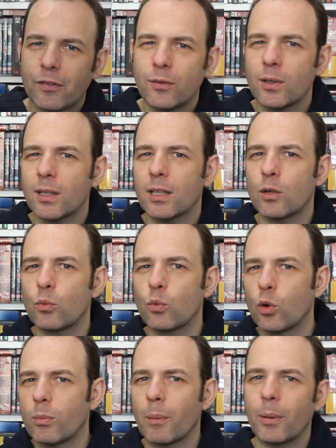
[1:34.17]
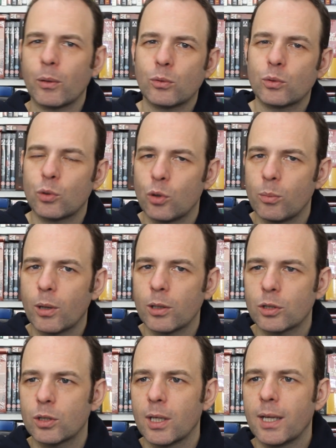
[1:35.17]
freely roam about too
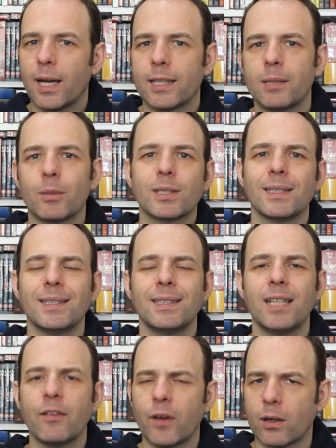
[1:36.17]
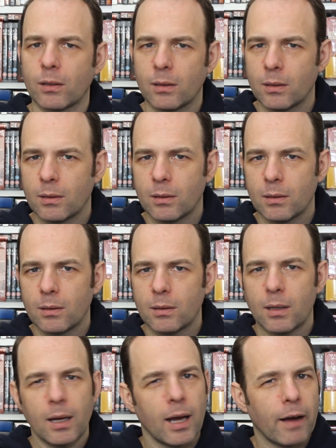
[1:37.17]
much, and he must never
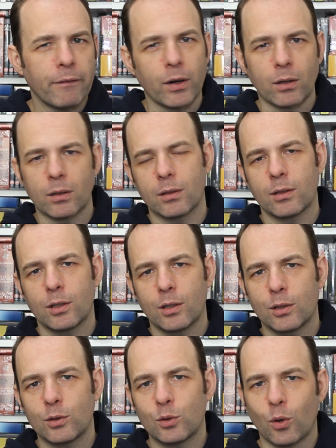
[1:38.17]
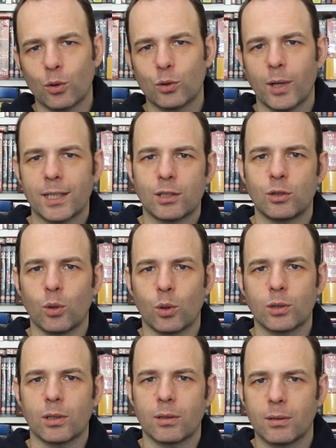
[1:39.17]
ever talk to his
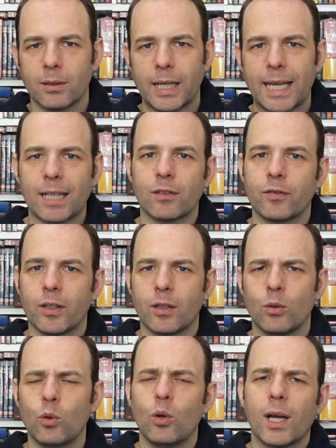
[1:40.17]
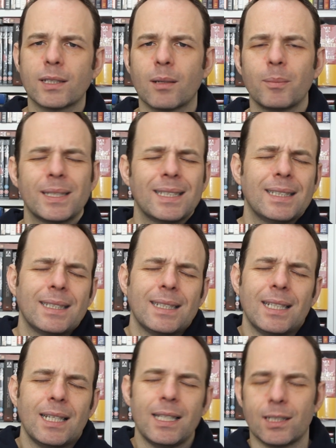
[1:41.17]
daughter Elfie, who has a
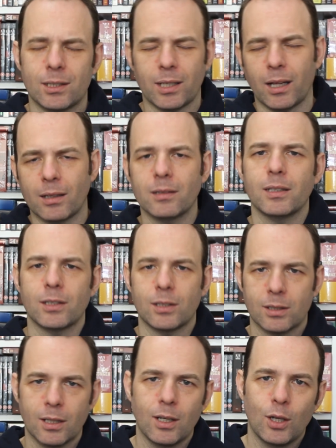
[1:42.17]
mysterious illness